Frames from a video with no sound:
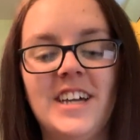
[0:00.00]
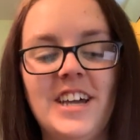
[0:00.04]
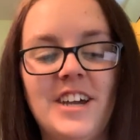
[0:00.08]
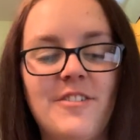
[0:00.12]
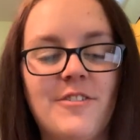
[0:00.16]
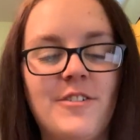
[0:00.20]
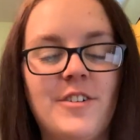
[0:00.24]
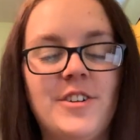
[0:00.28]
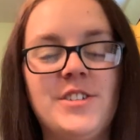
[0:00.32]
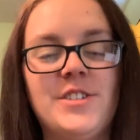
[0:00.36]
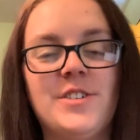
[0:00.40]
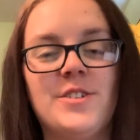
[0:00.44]

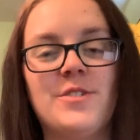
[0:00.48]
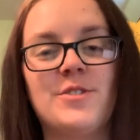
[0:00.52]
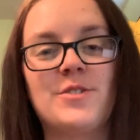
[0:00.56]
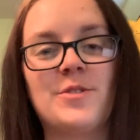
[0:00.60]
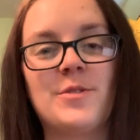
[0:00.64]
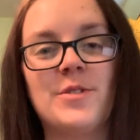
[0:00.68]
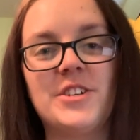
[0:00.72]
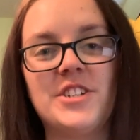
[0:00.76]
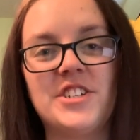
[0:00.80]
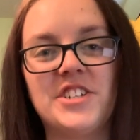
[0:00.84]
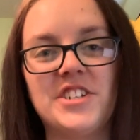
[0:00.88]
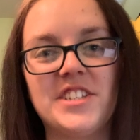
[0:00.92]
research
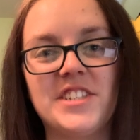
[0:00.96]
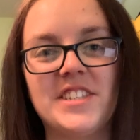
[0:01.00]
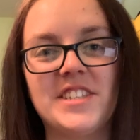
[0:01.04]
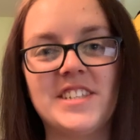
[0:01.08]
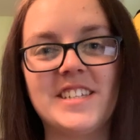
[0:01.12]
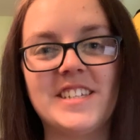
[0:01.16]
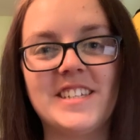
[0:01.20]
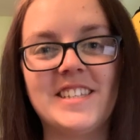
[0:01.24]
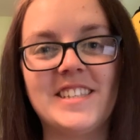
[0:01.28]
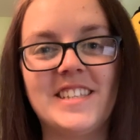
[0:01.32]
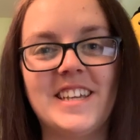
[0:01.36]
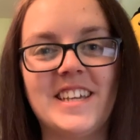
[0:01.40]

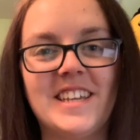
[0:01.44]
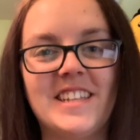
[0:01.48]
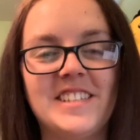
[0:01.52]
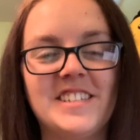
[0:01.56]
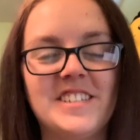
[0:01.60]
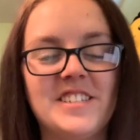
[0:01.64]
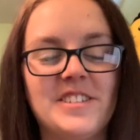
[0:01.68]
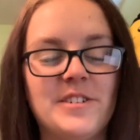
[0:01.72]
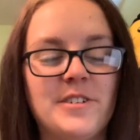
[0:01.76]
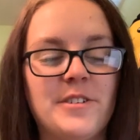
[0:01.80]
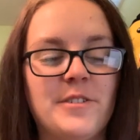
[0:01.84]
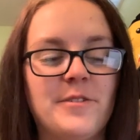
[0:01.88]
questions and
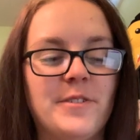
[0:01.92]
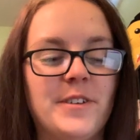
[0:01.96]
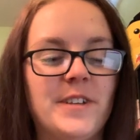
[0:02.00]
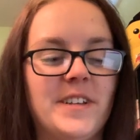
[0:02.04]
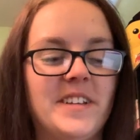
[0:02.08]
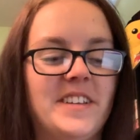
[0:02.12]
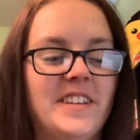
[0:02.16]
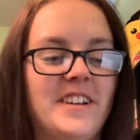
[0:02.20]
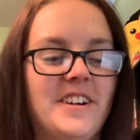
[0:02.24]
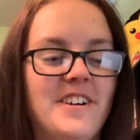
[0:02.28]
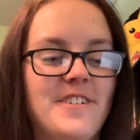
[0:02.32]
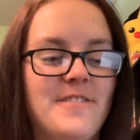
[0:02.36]
stuff,
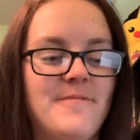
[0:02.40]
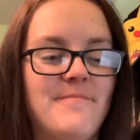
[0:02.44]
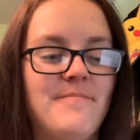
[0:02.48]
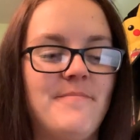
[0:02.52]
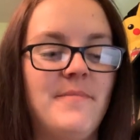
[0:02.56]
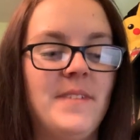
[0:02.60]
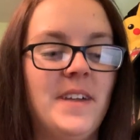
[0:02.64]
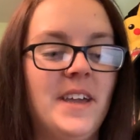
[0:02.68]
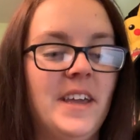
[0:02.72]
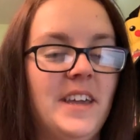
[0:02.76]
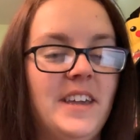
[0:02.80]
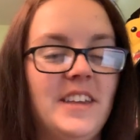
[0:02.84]
and
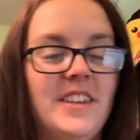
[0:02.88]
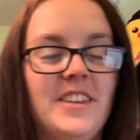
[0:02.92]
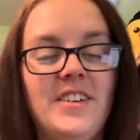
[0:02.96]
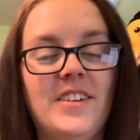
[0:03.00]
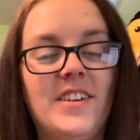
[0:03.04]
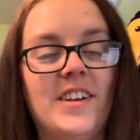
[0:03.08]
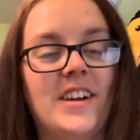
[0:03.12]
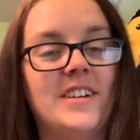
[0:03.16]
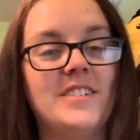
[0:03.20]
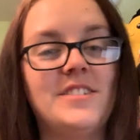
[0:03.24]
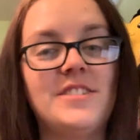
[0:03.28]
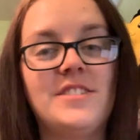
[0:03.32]

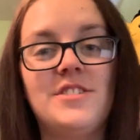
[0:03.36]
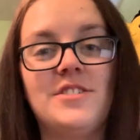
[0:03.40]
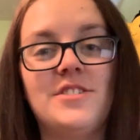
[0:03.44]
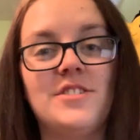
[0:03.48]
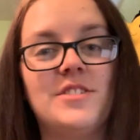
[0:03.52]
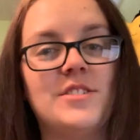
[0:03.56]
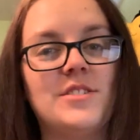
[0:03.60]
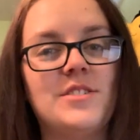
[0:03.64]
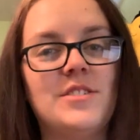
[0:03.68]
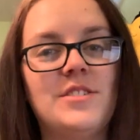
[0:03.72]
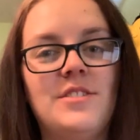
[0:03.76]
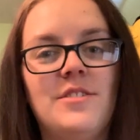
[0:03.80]
you guys
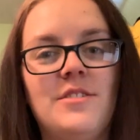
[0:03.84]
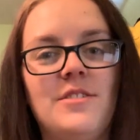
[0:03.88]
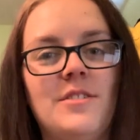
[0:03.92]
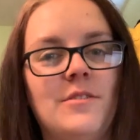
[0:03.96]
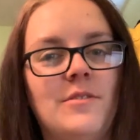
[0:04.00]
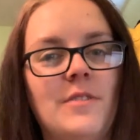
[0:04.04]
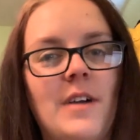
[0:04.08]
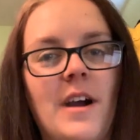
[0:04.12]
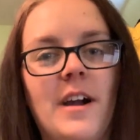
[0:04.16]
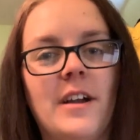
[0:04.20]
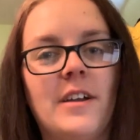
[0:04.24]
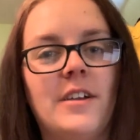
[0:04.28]
just,
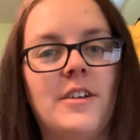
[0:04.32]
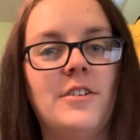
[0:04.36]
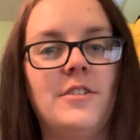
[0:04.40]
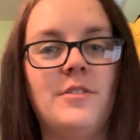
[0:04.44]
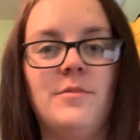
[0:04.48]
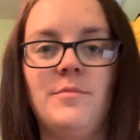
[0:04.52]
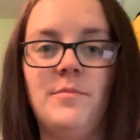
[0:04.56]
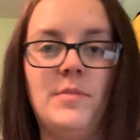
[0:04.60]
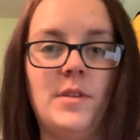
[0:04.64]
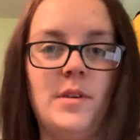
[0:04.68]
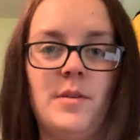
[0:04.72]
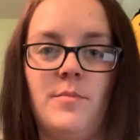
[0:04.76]
I
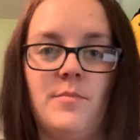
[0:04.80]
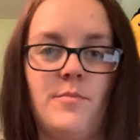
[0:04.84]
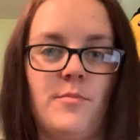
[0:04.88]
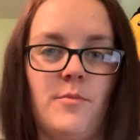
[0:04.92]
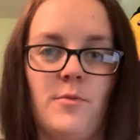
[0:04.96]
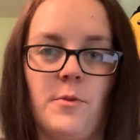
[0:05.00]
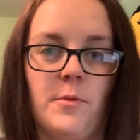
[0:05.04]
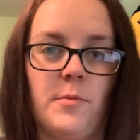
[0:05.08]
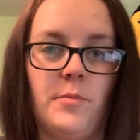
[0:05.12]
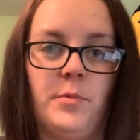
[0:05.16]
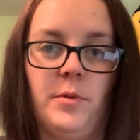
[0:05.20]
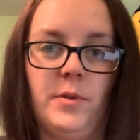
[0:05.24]
couldn't be
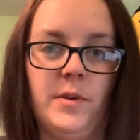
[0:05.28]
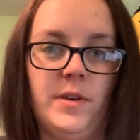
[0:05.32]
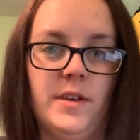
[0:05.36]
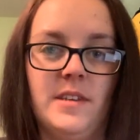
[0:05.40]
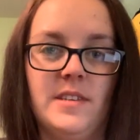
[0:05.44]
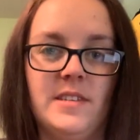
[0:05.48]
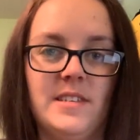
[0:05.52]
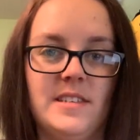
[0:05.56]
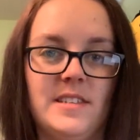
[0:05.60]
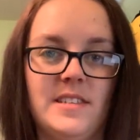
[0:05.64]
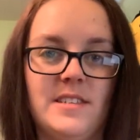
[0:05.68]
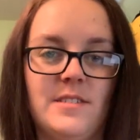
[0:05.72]
more
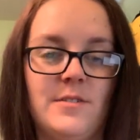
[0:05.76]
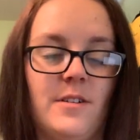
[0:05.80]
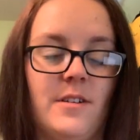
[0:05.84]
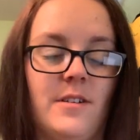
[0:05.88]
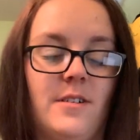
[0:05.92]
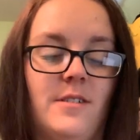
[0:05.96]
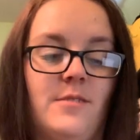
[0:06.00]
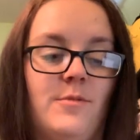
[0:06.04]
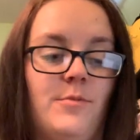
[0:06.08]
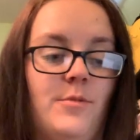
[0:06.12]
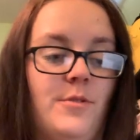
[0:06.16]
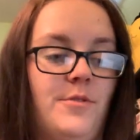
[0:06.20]
pleased
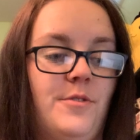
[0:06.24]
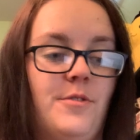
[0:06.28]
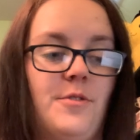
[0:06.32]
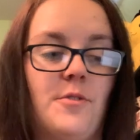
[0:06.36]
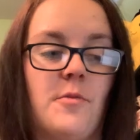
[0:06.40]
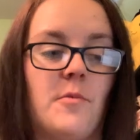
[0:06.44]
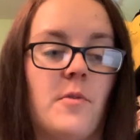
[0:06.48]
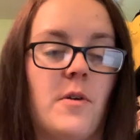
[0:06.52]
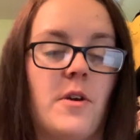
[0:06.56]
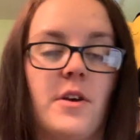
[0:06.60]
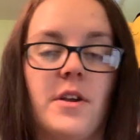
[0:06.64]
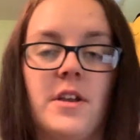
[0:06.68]
with
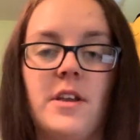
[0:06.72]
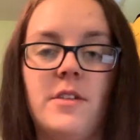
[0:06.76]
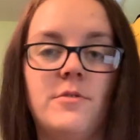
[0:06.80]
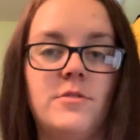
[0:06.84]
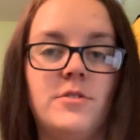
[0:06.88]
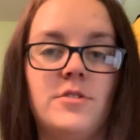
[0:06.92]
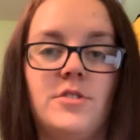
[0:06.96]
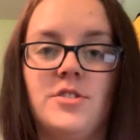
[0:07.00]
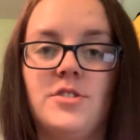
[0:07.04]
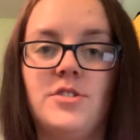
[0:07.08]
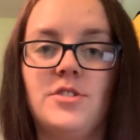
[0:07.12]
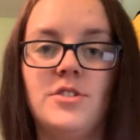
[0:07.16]
your work. It
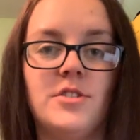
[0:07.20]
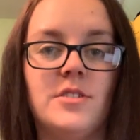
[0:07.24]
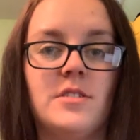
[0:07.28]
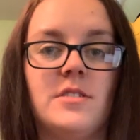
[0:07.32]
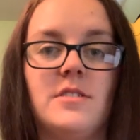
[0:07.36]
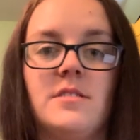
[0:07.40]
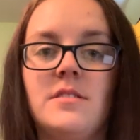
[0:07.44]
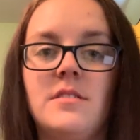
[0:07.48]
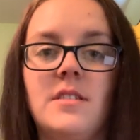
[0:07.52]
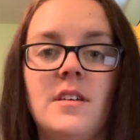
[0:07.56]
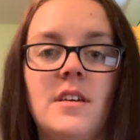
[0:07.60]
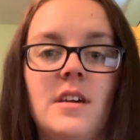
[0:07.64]
was
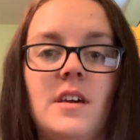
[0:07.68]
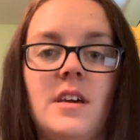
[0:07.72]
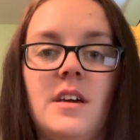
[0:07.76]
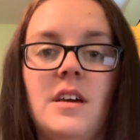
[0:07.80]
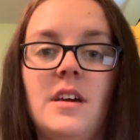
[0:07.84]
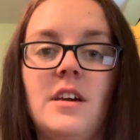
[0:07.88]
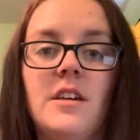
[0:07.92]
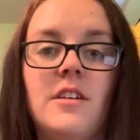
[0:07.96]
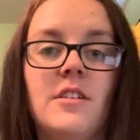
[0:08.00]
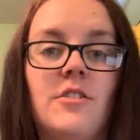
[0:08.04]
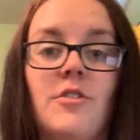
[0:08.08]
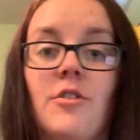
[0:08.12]
just
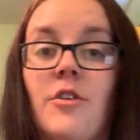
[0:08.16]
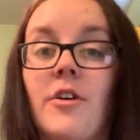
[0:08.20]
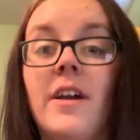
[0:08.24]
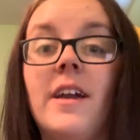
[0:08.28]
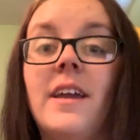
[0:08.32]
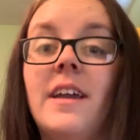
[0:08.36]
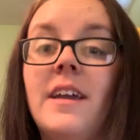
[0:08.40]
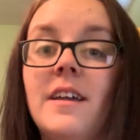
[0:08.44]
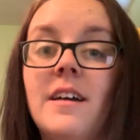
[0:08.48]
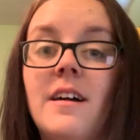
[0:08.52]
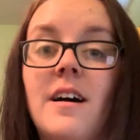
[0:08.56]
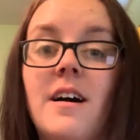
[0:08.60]

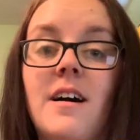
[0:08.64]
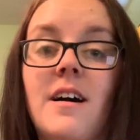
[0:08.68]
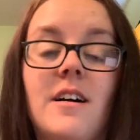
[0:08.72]
great.